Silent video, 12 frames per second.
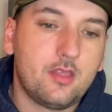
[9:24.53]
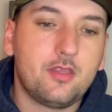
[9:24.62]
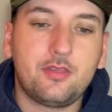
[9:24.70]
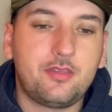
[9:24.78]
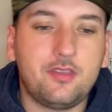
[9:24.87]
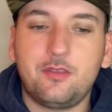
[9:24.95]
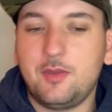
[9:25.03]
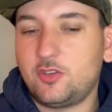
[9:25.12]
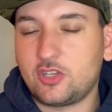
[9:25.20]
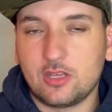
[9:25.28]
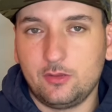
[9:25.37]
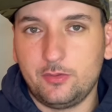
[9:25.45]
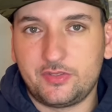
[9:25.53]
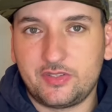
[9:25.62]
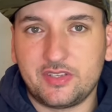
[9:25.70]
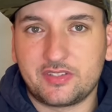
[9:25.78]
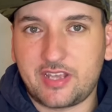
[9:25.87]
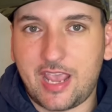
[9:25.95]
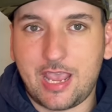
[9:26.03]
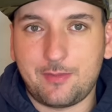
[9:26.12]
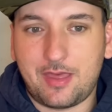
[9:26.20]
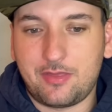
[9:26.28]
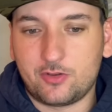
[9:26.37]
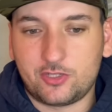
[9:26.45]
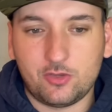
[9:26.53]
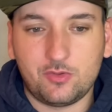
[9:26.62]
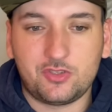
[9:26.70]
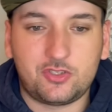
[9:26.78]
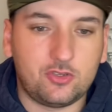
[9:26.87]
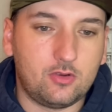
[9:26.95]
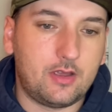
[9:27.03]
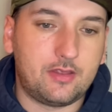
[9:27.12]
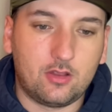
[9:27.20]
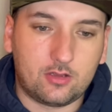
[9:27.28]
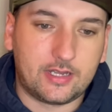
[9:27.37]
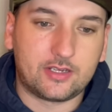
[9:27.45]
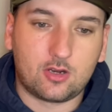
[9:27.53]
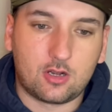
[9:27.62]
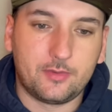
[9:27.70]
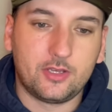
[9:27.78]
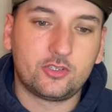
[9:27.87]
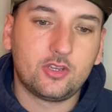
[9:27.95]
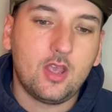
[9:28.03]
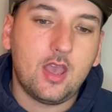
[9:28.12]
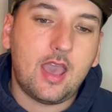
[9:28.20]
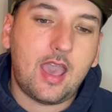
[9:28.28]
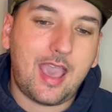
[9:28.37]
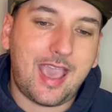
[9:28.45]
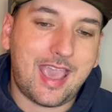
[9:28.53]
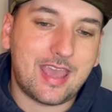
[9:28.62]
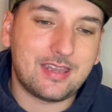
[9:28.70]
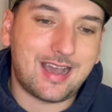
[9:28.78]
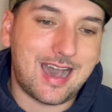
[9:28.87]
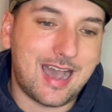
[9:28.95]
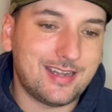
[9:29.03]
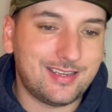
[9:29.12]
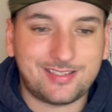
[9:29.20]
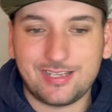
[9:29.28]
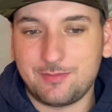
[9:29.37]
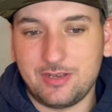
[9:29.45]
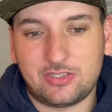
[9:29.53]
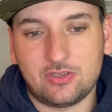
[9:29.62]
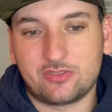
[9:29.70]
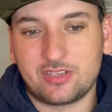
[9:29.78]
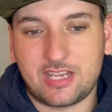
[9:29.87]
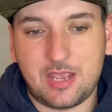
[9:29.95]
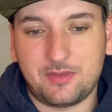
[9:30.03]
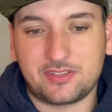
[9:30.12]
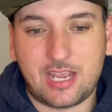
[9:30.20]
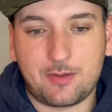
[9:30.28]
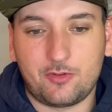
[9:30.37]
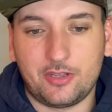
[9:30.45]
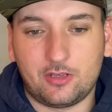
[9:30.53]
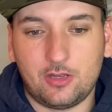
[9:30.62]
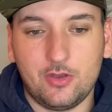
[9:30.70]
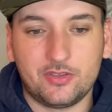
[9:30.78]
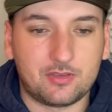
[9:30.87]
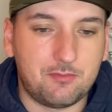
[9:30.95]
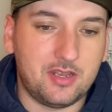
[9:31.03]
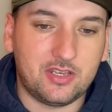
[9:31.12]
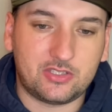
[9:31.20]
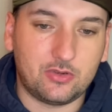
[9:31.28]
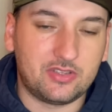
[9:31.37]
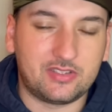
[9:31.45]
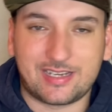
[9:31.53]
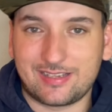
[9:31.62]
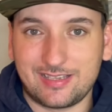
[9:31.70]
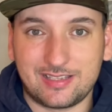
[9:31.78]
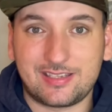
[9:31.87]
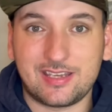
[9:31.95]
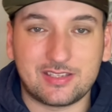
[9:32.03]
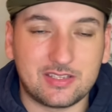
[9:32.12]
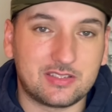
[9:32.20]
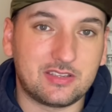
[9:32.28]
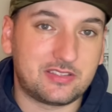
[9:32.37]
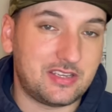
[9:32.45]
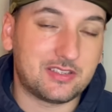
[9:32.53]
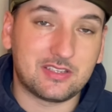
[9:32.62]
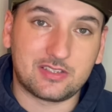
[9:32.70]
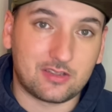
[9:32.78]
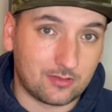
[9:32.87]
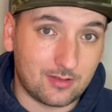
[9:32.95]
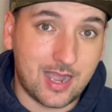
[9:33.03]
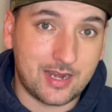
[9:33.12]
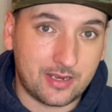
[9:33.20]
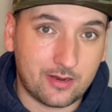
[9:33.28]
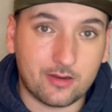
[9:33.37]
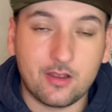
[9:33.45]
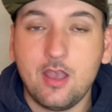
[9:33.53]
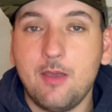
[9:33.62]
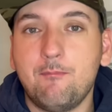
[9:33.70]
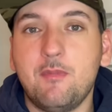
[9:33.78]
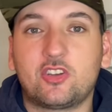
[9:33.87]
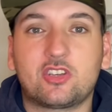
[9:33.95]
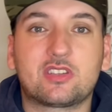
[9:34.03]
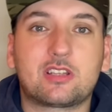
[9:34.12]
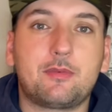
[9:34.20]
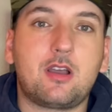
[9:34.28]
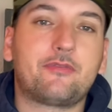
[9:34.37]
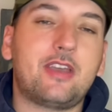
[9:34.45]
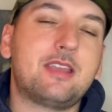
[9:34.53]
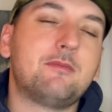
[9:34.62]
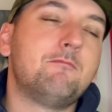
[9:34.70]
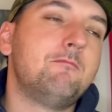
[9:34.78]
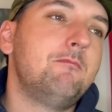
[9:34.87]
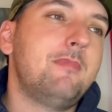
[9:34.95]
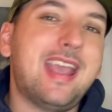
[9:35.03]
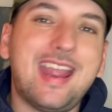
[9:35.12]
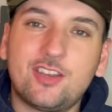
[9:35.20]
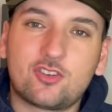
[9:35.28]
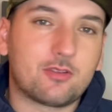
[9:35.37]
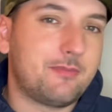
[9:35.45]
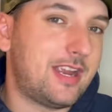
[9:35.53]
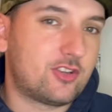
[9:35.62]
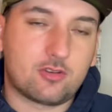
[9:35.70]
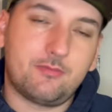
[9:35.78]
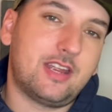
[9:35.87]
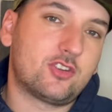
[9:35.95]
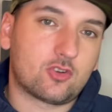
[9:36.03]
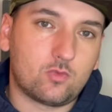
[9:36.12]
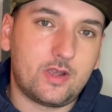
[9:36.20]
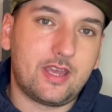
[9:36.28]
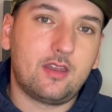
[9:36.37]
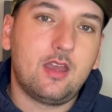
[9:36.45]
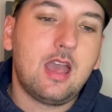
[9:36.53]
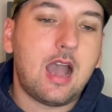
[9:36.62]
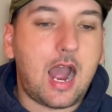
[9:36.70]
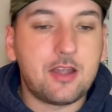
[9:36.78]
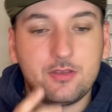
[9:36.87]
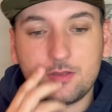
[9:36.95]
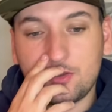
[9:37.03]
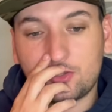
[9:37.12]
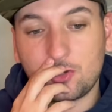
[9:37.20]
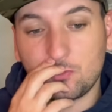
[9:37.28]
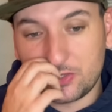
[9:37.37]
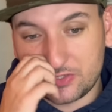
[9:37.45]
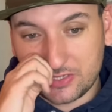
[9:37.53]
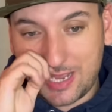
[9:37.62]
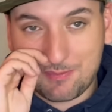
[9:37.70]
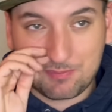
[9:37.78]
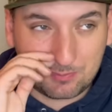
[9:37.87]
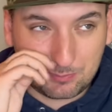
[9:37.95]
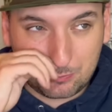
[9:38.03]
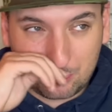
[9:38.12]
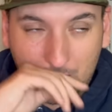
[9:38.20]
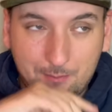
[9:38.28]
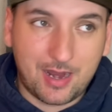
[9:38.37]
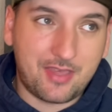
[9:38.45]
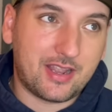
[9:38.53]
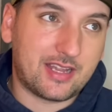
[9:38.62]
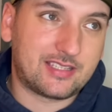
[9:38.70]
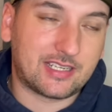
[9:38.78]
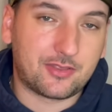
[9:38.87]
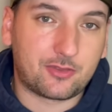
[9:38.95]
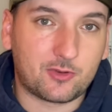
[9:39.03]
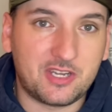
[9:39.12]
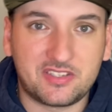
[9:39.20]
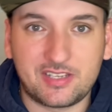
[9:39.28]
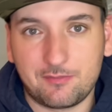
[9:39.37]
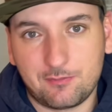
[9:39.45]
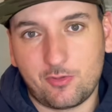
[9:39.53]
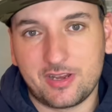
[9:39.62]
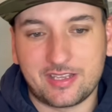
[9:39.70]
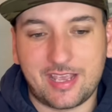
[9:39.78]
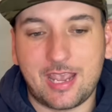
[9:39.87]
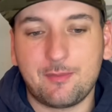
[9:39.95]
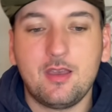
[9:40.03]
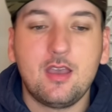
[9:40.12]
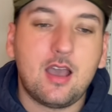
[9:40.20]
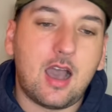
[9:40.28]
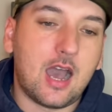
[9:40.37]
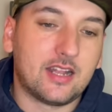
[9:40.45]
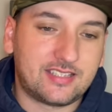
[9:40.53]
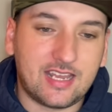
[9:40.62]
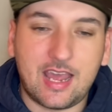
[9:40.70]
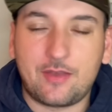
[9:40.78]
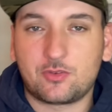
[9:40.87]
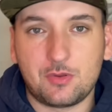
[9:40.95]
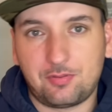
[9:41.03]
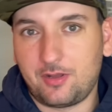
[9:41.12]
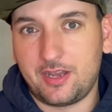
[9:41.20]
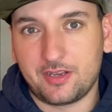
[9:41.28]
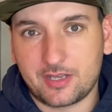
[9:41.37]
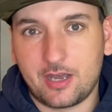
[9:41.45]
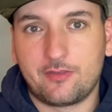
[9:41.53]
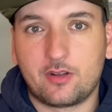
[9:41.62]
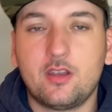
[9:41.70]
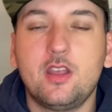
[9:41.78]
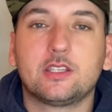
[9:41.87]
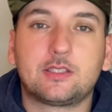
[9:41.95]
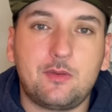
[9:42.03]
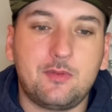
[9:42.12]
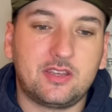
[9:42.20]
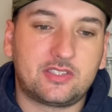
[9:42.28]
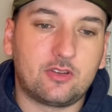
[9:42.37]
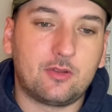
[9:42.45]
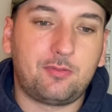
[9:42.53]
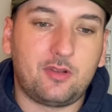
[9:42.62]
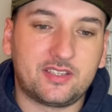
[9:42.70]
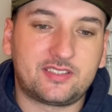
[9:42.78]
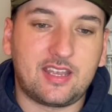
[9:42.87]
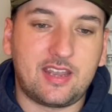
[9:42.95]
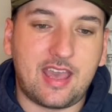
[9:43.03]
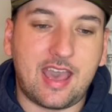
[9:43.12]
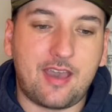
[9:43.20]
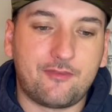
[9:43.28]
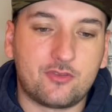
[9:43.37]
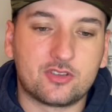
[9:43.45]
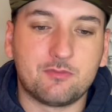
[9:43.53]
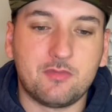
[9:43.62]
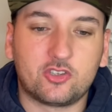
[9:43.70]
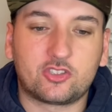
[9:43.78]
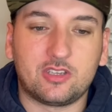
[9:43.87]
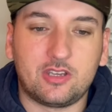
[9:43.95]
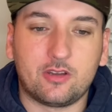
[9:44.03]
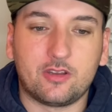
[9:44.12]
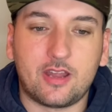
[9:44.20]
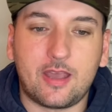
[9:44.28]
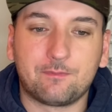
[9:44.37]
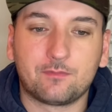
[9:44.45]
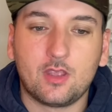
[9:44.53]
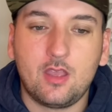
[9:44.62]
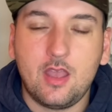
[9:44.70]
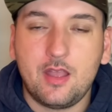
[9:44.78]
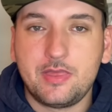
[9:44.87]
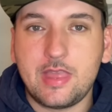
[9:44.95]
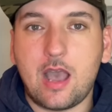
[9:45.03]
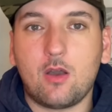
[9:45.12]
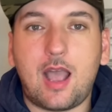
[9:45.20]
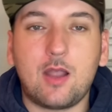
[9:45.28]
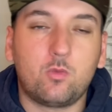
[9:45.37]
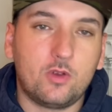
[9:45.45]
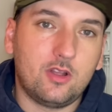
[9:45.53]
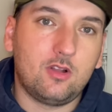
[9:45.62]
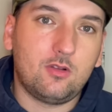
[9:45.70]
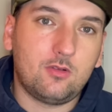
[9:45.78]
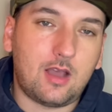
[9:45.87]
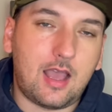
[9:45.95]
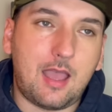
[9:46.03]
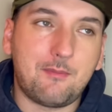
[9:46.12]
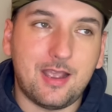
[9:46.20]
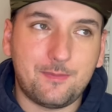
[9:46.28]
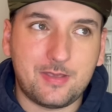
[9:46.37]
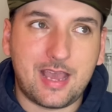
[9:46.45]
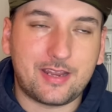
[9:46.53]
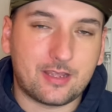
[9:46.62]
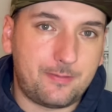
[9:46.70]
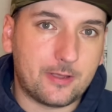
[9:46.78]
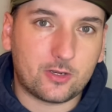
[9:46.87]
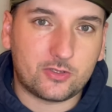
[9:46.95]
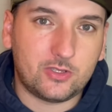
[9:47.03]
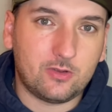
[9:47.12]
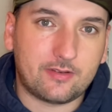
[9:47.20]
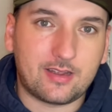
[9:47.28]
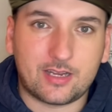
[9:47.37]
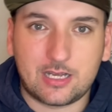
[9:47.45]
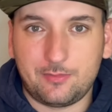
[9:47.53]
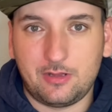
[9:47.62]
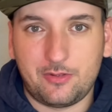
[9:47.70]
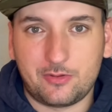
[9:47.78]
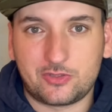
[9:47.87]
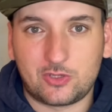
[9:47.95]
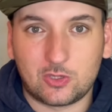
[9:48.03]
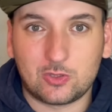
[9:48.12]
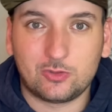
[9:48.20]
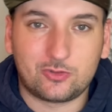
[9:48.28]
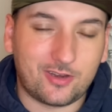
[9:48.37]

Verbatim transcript: Michigan loses this game and they're two and two and they look like garbage. And I just think Minnesota's going to keep this game really close. Minnesota's, like I said, seasons seasons on the line here. Michigan's coming off a major, major, major win. I do think Michigan wins the game, but I think it's like a three to seven point game. Uh, ten and a half should be playing to cover. Give Minnesota plus ten and a half versus Michigan here today. Now I will, I might be adding a pick or two. I got a couple other circled.